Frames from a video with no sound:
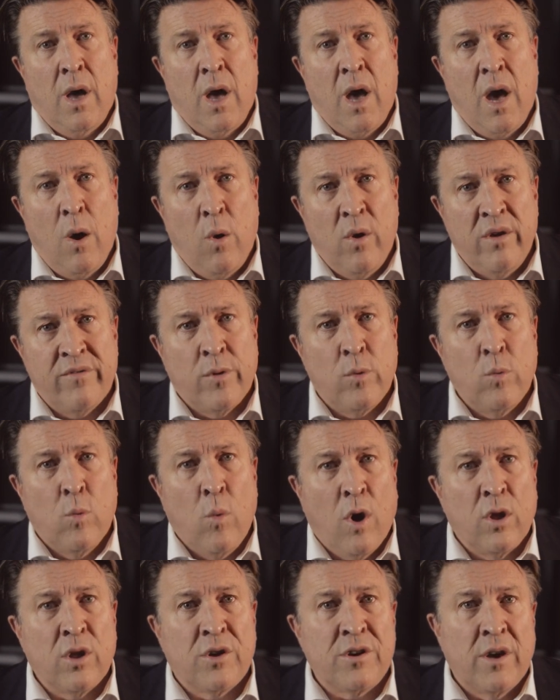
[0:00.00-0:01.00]
However,
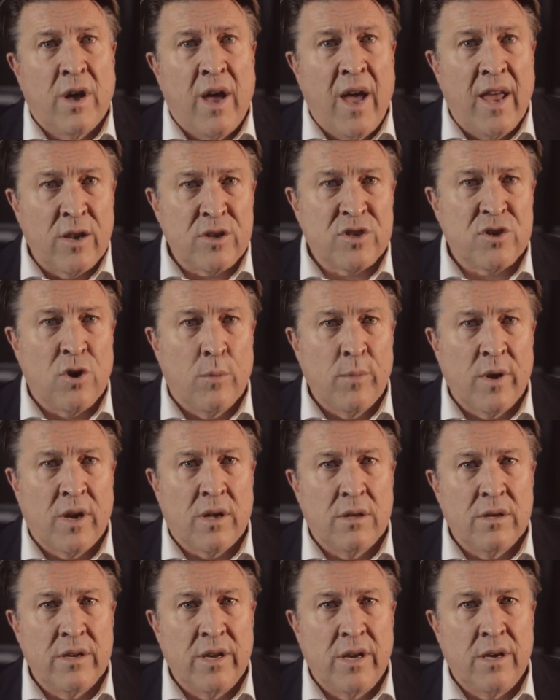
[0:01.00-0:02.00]
while it
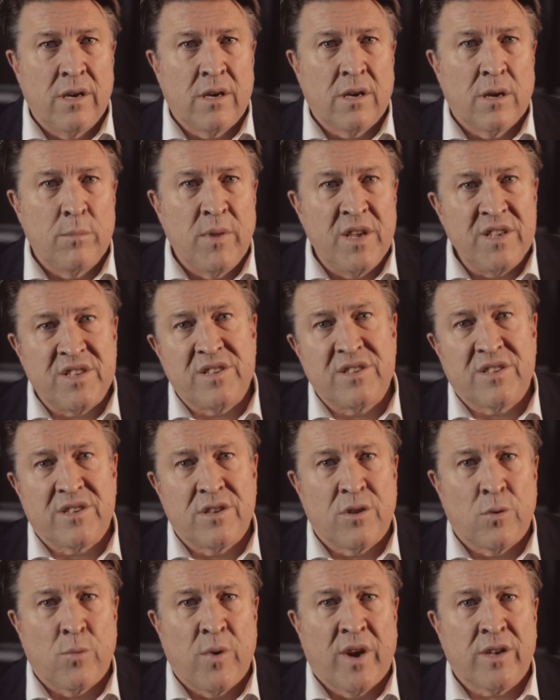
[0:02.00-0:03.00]
anatomically commences
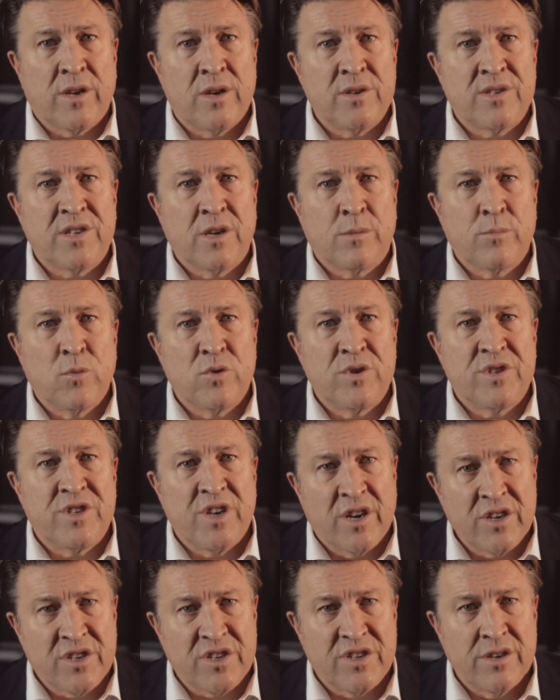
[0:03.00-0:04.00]
at the rectosigmoid
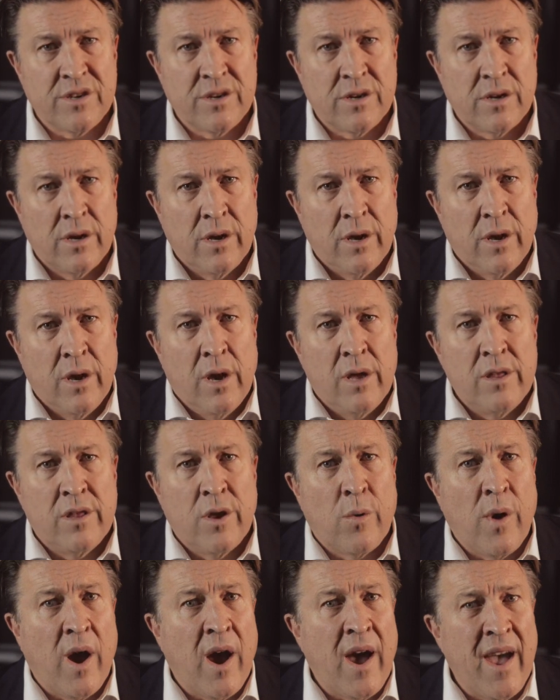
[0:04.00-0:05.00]
junction,
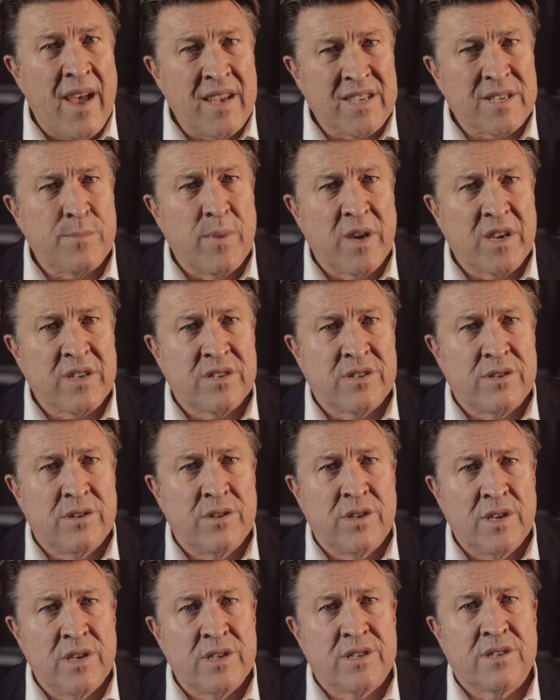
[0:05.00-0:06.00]
there are aspects to
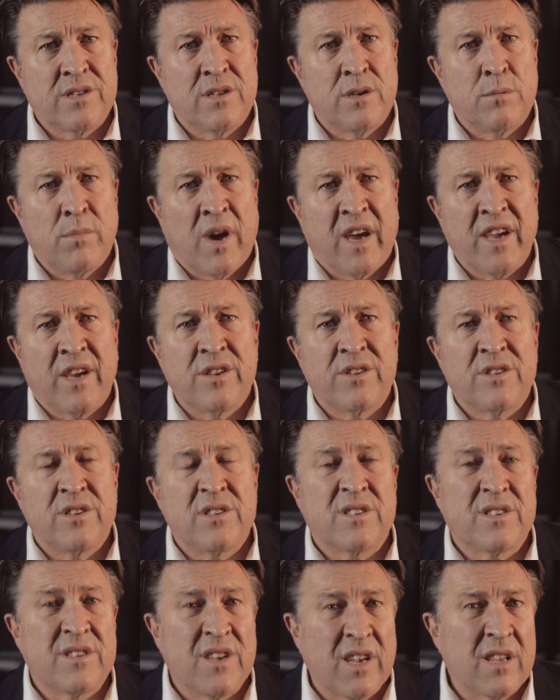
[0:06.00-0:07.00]
this that make it
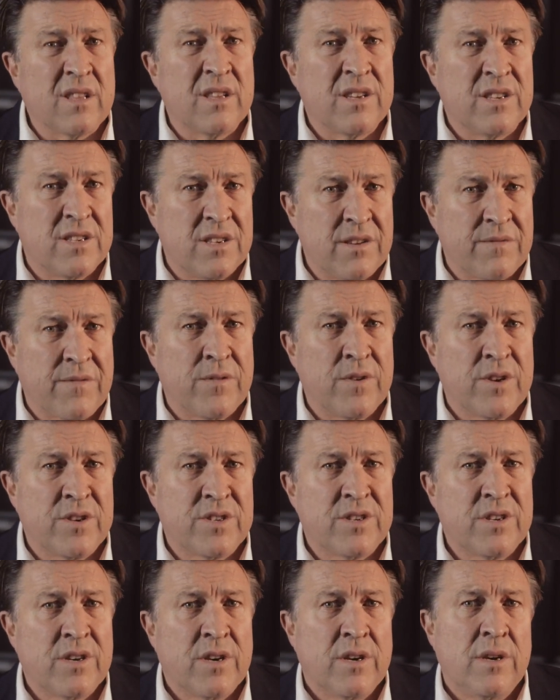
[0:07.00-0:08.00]
distinctly
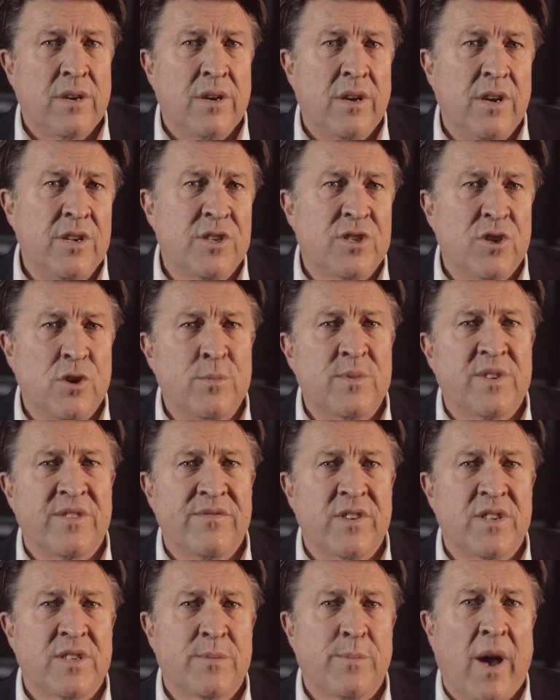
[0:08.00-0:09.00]
different in terms
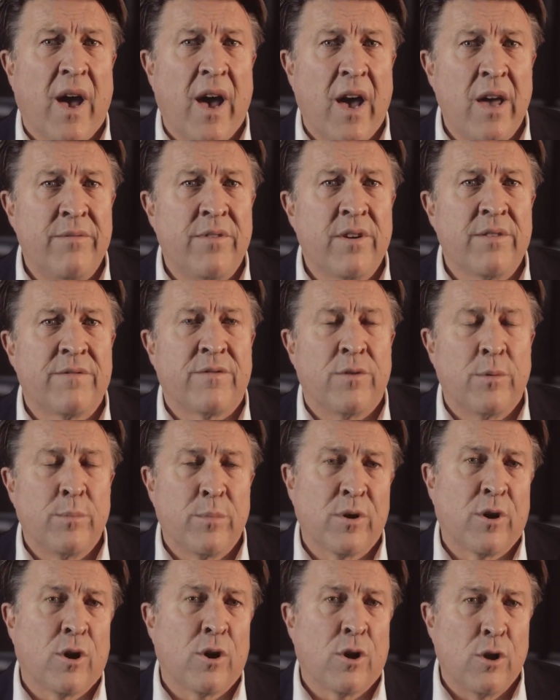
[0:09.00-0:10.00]
of its behaviour from
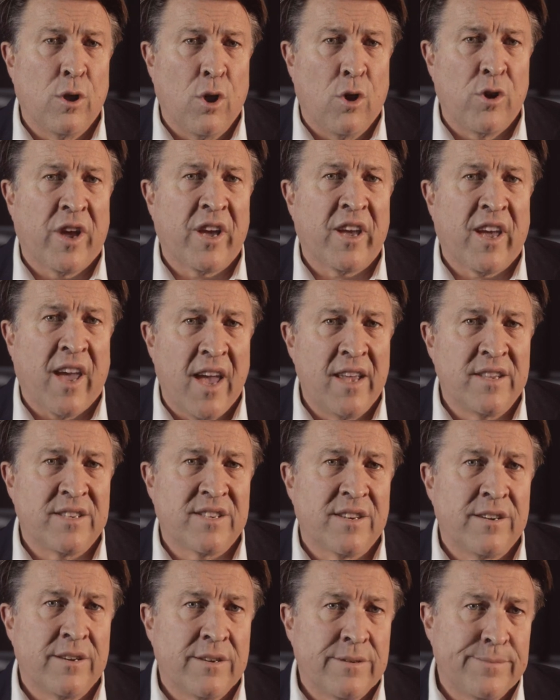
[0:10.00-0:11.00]
colonic
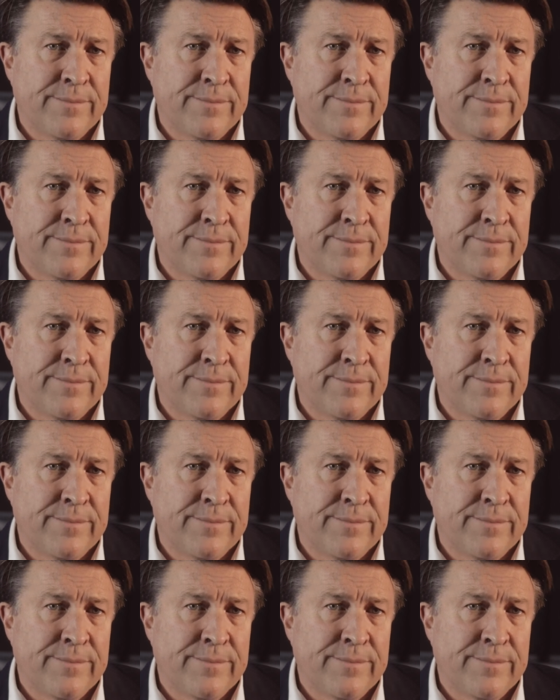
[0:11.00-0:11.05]
cancer.